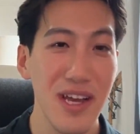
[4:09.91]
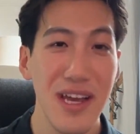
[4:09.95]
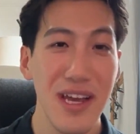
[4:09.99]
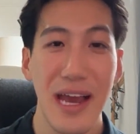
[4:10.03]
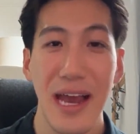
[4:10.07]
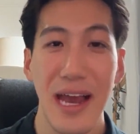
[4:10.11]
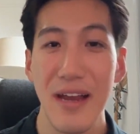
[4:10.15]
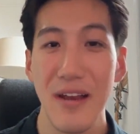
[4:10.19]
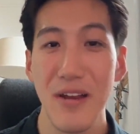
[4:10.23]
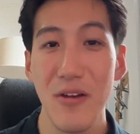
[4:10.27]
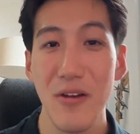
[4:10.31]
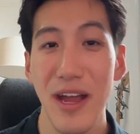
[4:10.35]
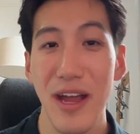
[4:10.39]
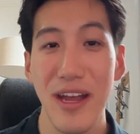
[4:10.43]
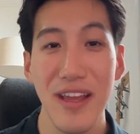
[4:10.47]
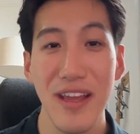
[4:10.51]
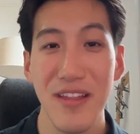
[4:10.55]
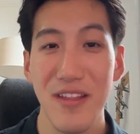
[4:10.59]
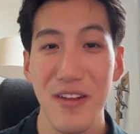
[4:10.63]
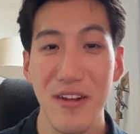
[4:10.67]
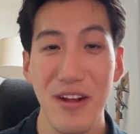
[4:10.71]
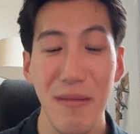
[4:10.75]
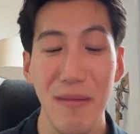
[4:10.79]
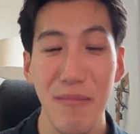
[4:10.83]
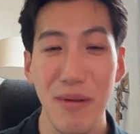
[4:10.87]
I don't know any other
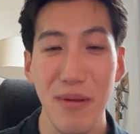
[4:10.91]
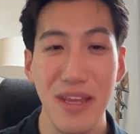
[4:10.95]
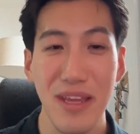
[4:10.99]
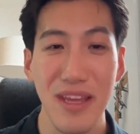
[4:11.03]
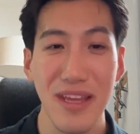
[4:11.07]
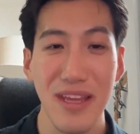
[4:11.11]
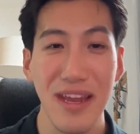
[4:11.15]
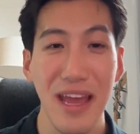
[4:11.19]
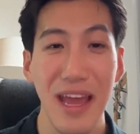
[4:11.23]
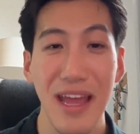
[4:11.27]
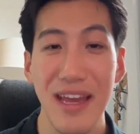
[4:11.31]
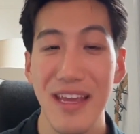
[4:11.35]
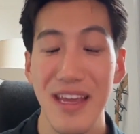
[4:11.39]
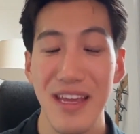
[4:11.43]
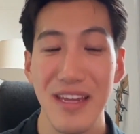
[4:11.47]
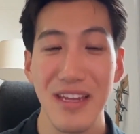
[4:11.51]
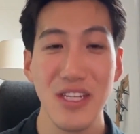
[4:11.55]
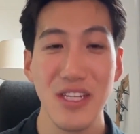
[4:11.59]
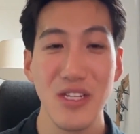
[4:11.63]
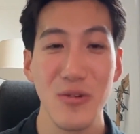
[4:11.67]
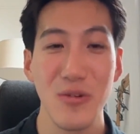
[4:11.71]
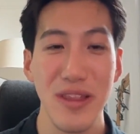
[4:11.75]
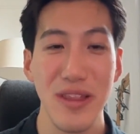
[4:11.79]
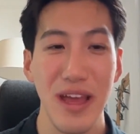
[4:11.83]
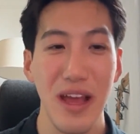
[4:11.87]
company in any
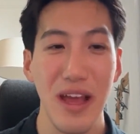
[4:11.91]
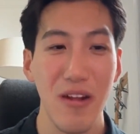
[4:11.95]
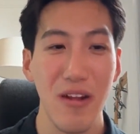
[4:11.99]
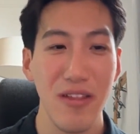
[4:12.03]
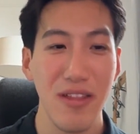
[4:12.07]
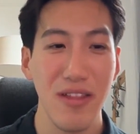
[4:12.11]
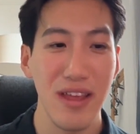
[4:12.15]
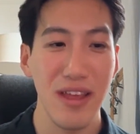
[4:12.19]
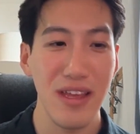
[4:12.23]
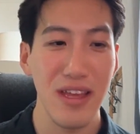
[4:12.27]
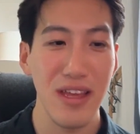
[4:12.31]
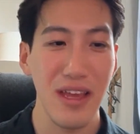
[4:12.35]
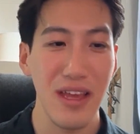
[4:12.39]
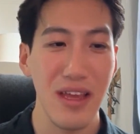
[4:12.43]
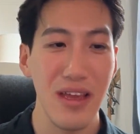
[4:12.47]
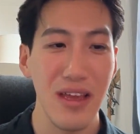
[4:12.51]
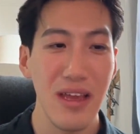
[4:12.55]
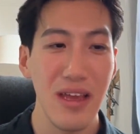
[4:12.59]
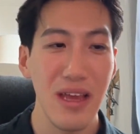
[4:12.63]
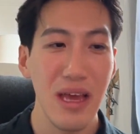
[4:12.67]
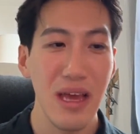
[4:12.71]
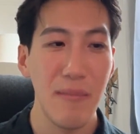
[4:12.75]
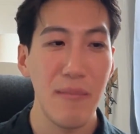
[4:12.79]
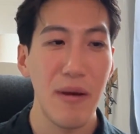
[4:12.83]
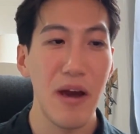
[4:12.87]
industry that are thinking
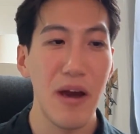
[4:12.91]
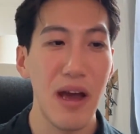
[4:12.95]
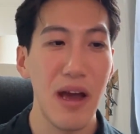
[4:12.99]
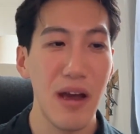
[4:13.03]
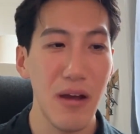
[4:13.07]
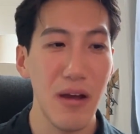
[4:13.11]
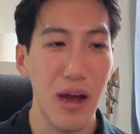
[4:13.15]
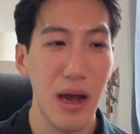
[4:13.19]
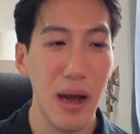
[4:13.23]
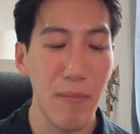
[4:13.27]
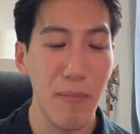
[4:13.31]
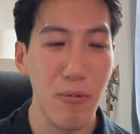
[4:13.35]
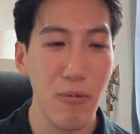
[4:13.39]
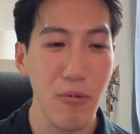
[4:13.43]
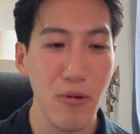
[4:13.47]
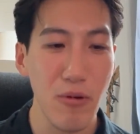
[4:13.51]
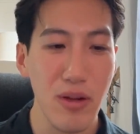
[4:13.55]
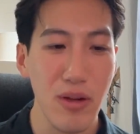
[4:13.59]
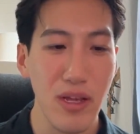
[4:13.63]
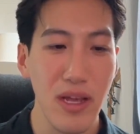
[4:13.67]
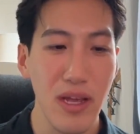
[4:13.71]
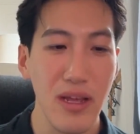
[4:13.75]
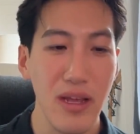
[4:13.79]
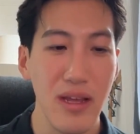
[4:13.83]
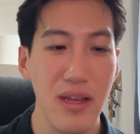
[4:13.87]
about
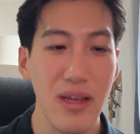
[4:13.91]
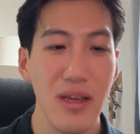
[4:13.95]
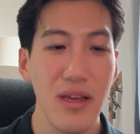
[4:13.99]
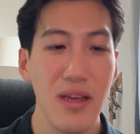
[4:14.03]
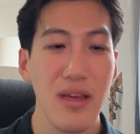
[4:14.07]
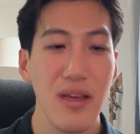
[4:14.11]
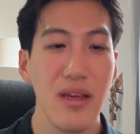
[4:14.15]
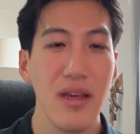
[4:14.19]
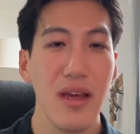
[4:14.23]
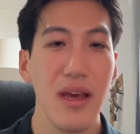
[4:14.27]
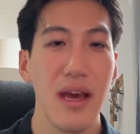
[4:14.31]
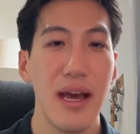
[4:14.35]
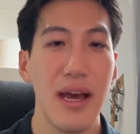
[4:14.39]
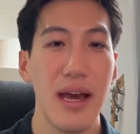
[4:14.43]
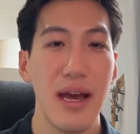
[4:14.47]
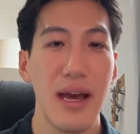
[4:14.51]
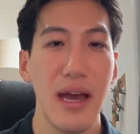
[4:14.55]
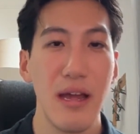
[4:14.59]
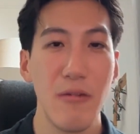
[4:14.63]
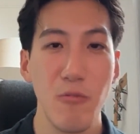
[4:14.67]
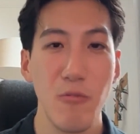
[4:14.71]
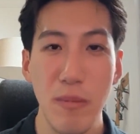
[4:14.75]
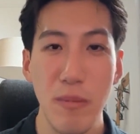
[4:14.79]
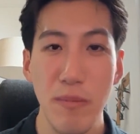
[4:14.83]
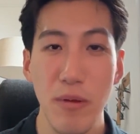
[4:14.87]
uprooting
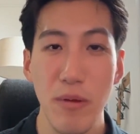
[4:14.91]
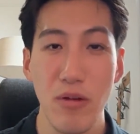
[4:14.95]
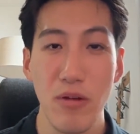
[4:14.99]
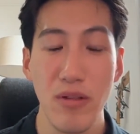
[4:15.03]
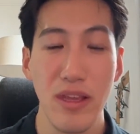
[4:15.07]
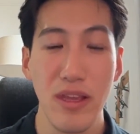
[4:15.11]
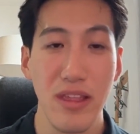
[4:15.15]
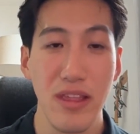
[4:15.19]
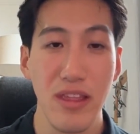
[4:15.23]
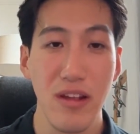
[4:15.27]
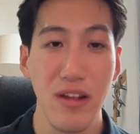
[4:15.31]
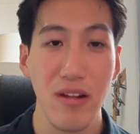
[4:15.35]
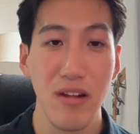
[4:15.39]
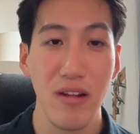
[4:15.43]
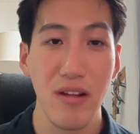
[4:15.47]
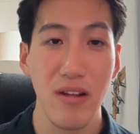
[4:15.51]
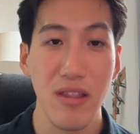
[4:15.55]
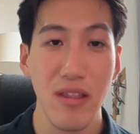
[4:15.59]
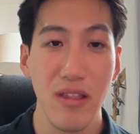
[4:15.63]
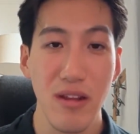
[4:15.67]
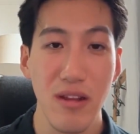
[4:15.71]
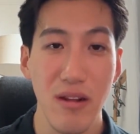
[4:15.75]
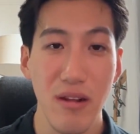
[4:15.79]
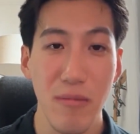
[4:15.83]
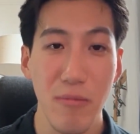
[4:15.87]
and rebuilding
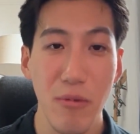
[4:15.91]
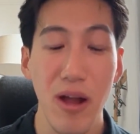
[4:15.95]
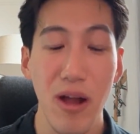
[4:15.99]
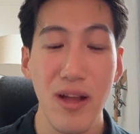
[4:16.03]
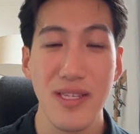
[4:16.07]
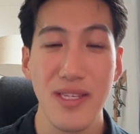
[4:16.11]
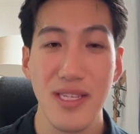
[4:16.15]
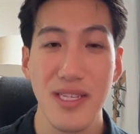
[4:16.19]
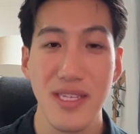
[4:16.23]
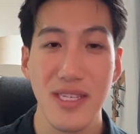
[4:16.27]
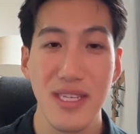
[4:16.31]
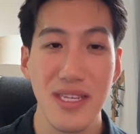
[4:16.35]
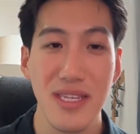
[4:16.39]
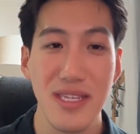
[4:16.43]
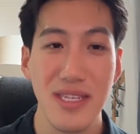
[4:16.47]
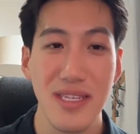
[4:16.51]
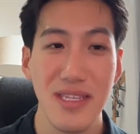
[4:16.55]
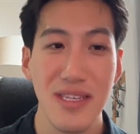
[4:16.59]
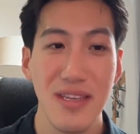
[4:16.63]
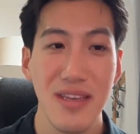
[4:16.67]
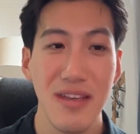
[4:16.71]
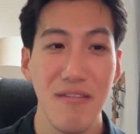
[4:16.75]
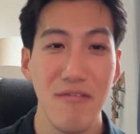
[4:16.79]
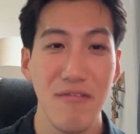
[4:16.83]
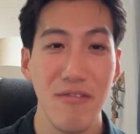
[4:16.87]
their processes
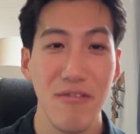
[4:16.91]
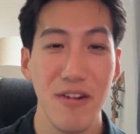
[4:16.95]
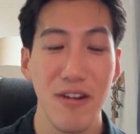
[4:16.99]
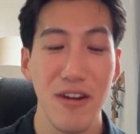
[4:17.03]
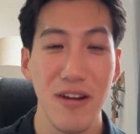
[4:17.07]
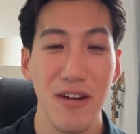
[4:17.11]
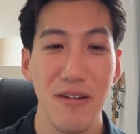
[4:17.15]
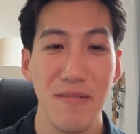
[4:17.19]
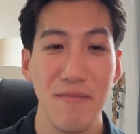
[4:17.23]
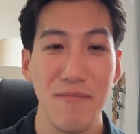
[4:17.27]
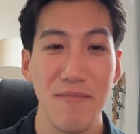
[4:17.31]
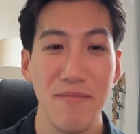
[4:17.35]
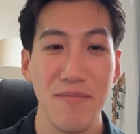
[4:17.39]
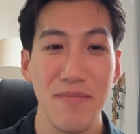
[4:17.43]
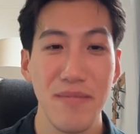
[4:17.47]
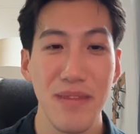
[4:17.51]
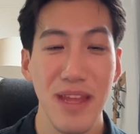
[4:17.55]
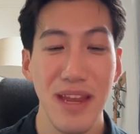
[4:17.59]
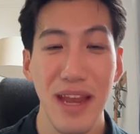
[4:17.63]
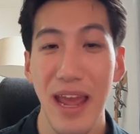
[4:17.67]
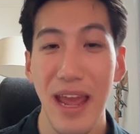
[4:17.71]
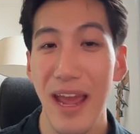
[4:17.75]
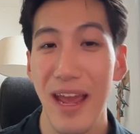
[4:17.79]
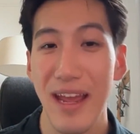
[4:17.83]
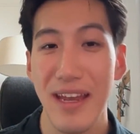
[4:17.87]
from an
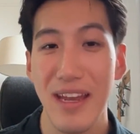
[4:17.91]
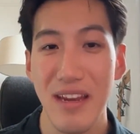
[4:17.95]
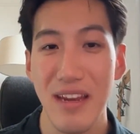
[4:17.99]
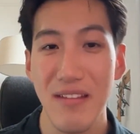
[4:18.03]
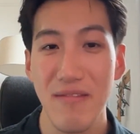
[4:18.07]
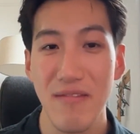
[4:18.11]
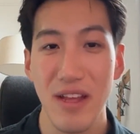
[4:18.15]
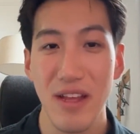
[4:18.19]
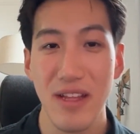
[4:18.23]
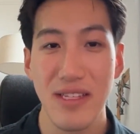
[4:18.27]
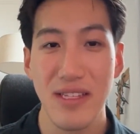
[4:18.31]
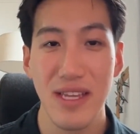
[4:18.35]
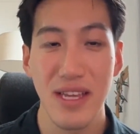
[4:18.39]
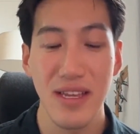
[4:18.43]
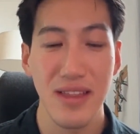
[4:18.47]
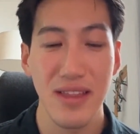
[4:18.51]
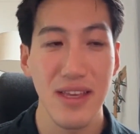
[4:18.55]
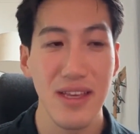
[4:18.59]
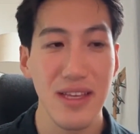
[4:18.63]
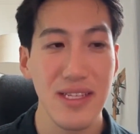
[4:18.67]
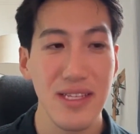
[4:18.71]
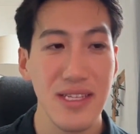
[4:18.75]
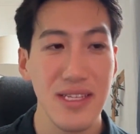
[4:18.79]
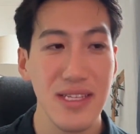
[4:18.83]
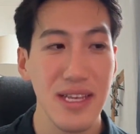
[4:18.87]
AI native lens like
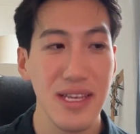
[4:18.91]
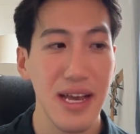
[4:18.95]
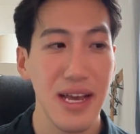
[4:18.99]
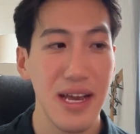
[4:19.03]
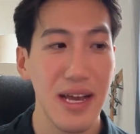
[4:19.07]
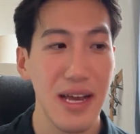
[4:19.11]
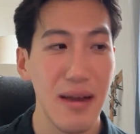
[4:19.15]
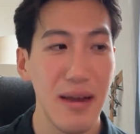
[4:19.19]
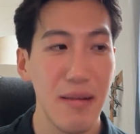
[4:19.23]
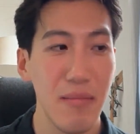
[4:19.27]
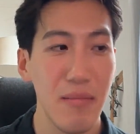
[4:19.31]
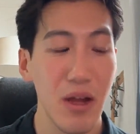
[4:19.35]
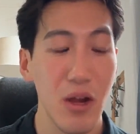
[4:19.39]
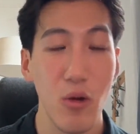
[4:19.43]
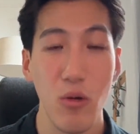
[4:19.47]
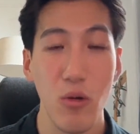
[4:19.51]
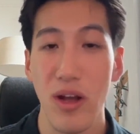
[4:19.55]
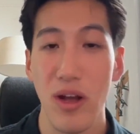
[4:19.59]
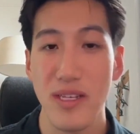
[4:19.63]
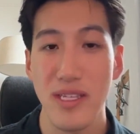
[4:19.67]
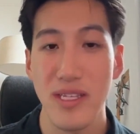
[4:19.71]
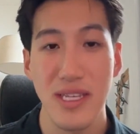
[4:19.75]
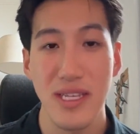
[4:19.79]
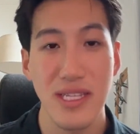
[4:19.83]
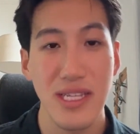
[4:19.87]
this
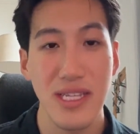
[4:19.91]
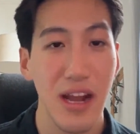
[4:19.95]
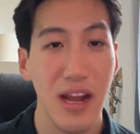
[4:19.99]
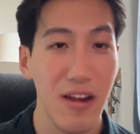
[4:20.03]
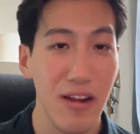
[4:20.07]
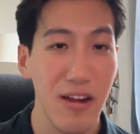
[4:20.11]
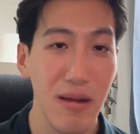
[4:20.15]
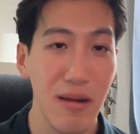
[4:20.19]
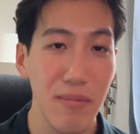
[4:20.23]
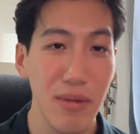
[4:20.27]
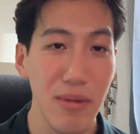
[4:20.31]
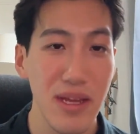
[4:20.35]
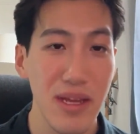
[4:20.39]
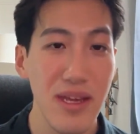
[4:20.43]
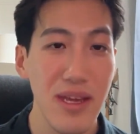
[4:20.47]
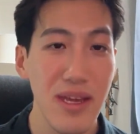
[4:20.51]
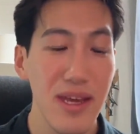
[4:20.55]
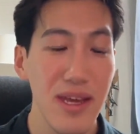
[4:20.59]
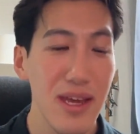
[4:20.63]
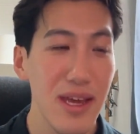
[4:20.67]
across the entire company.